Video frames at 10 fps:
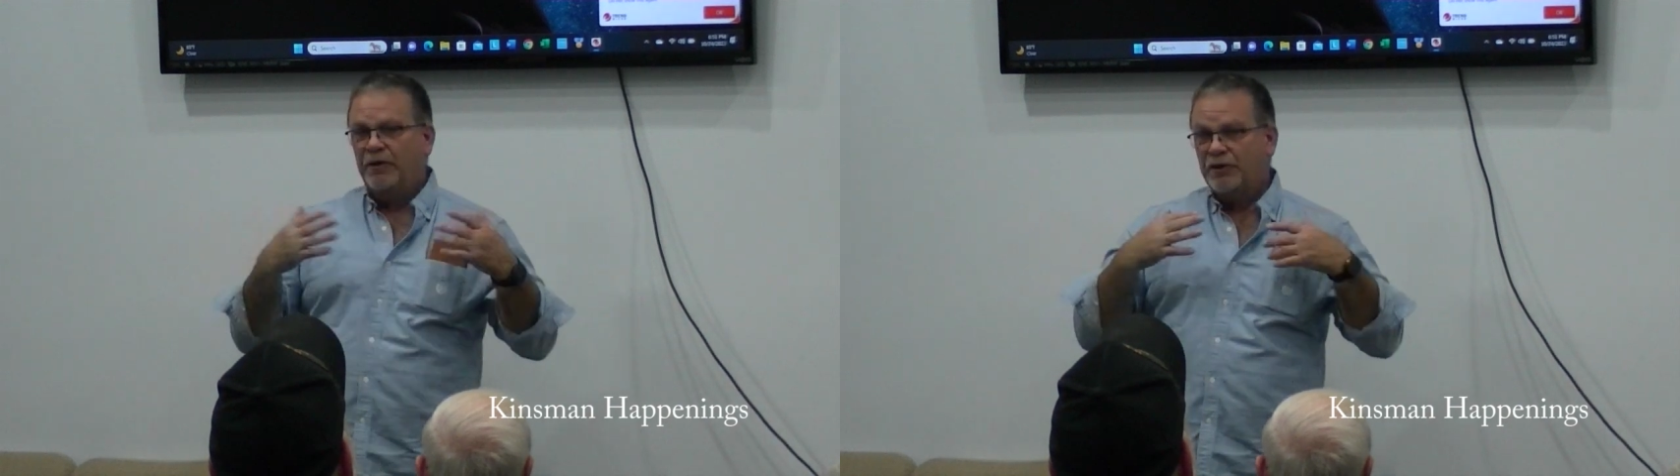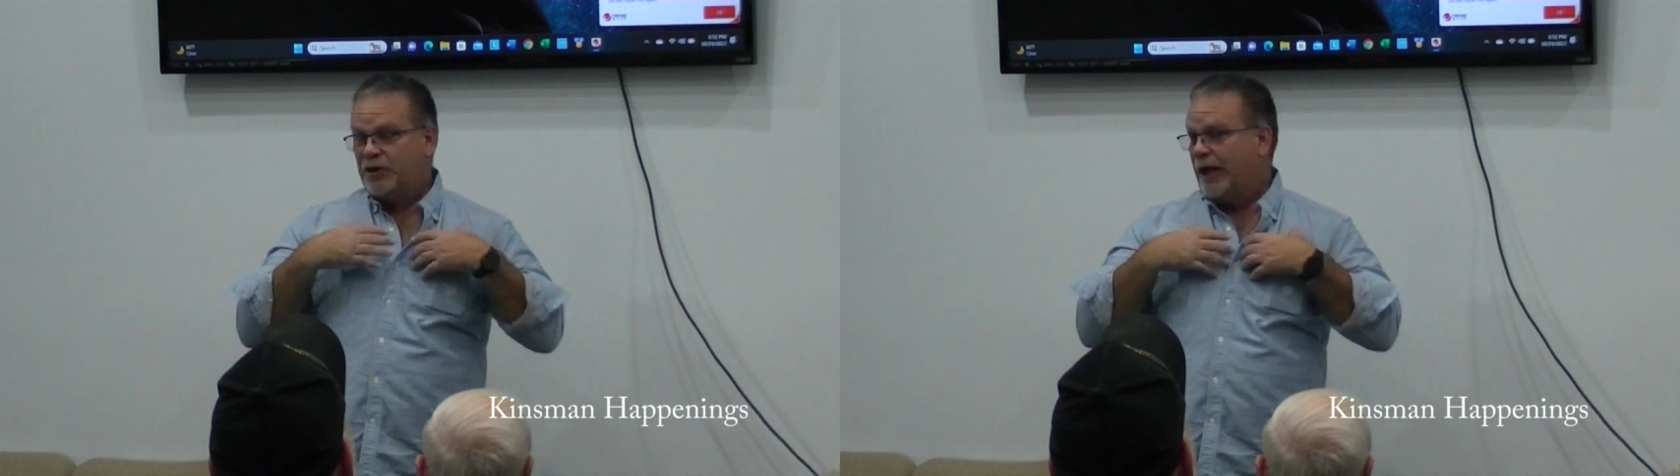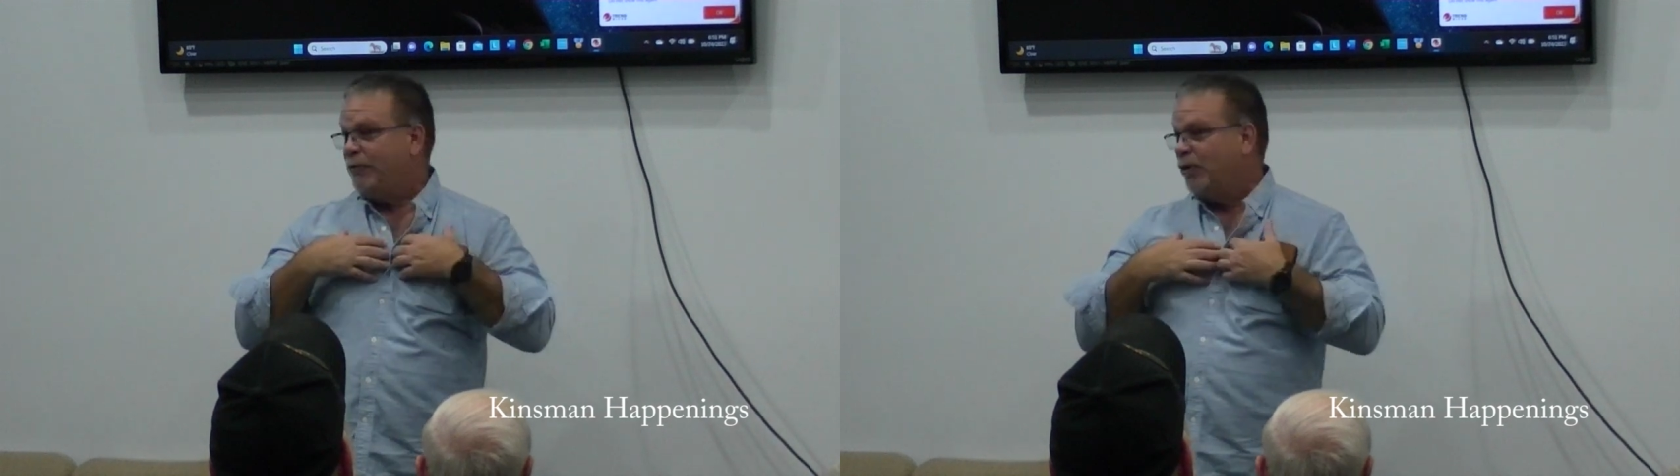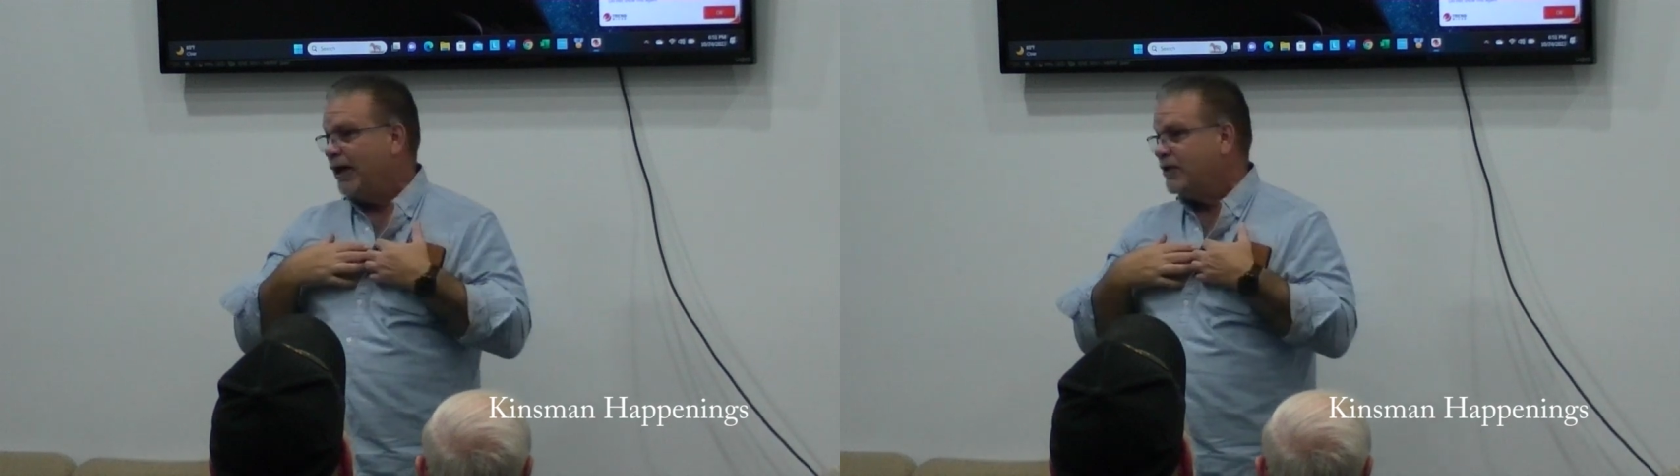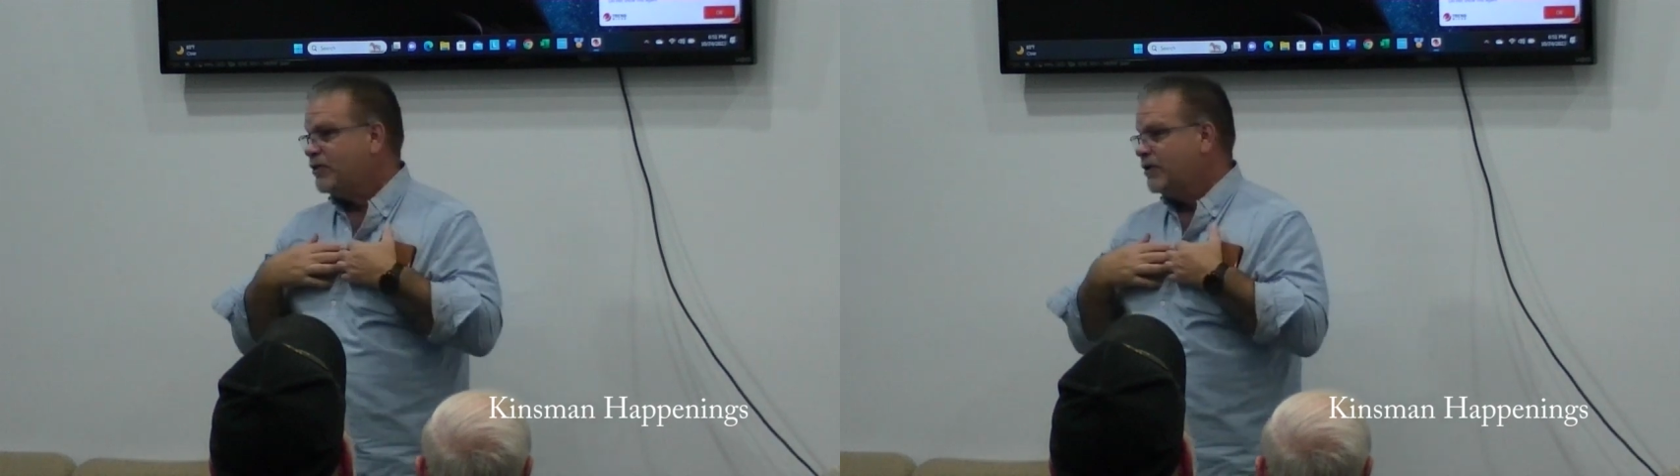The
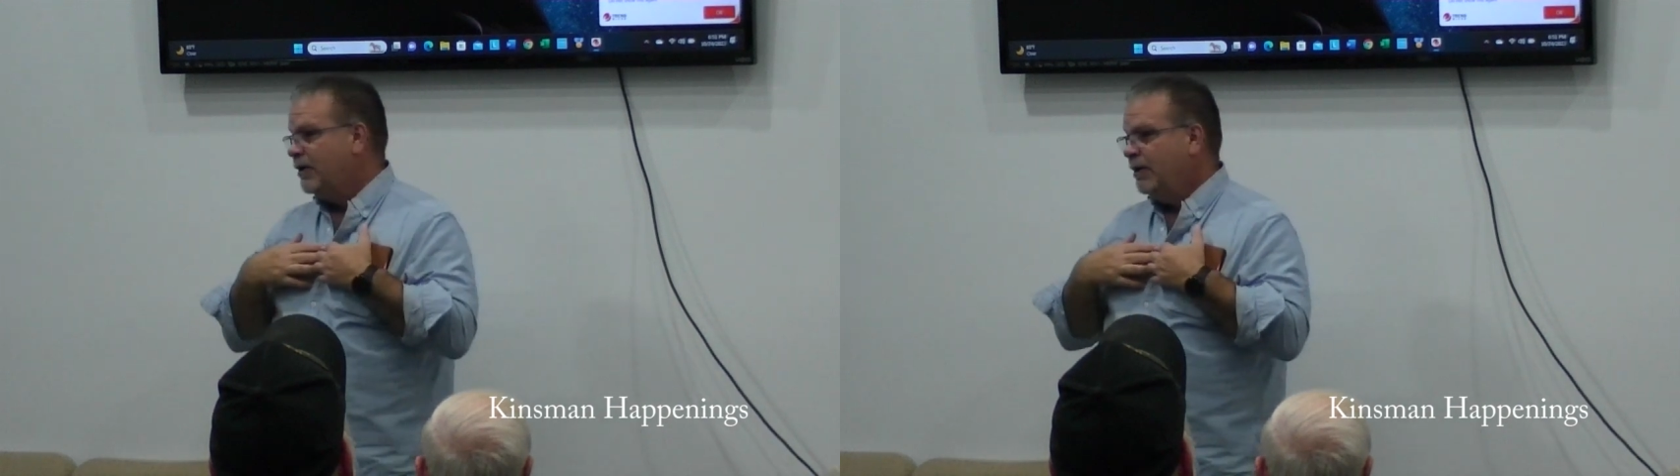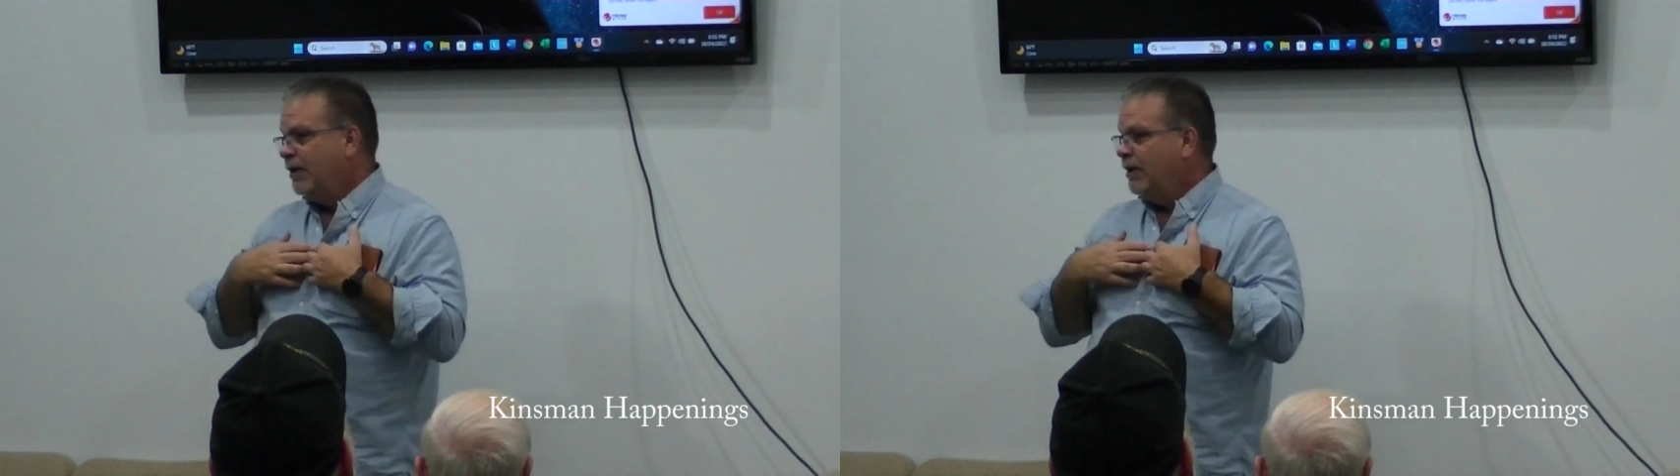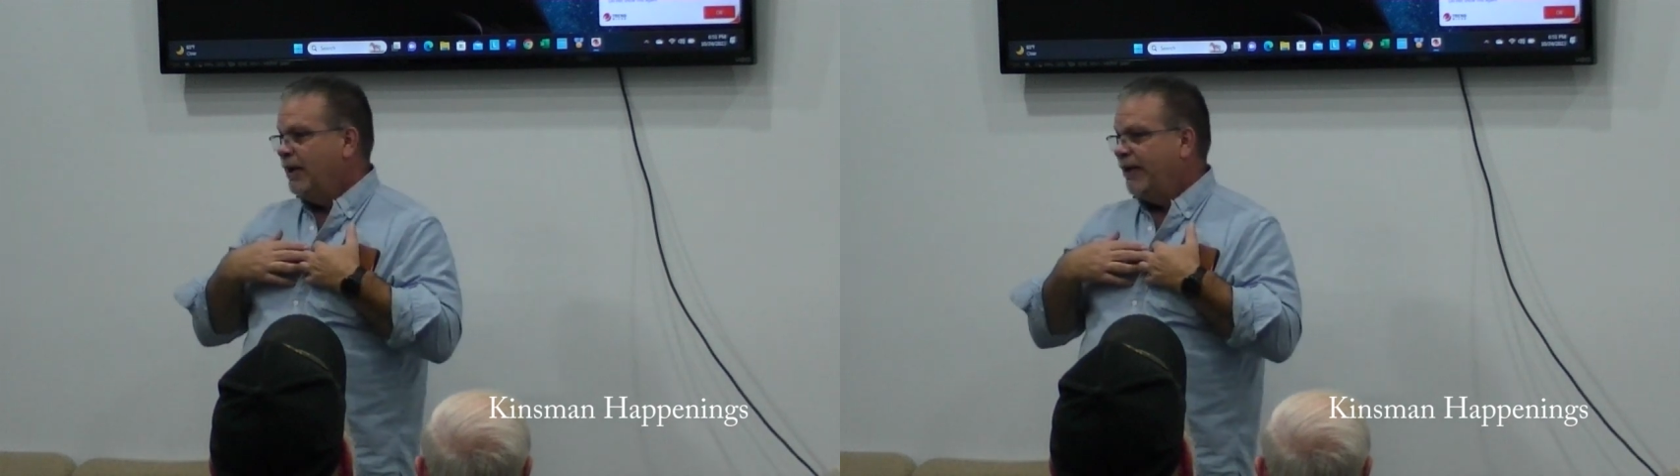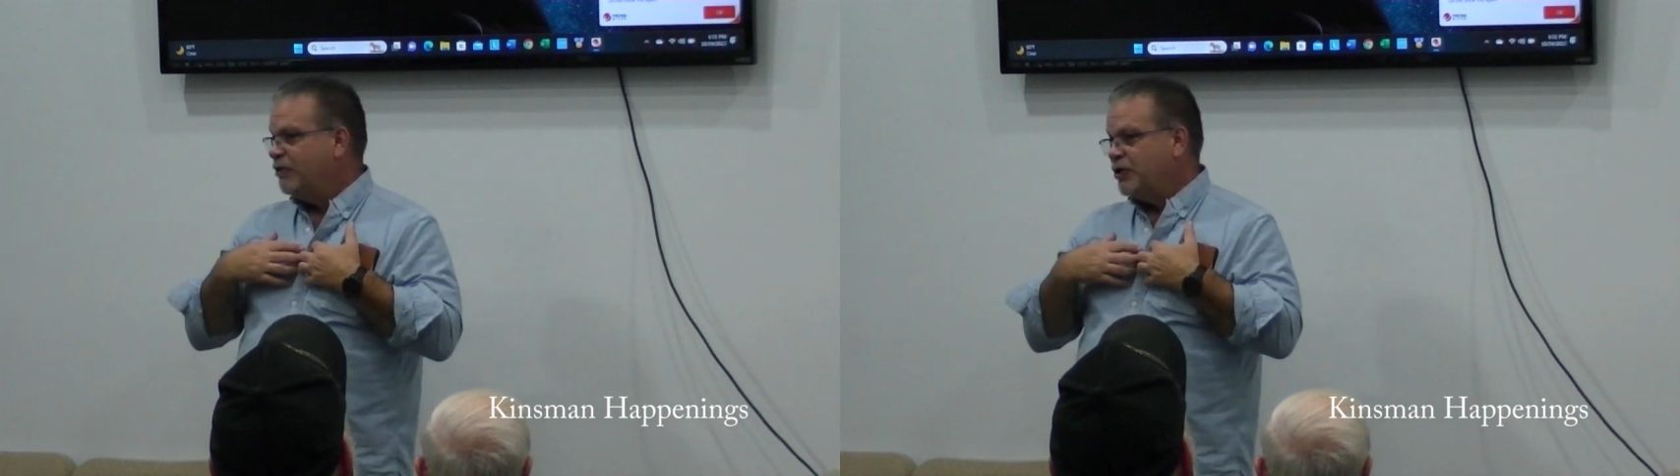sidewalks, ever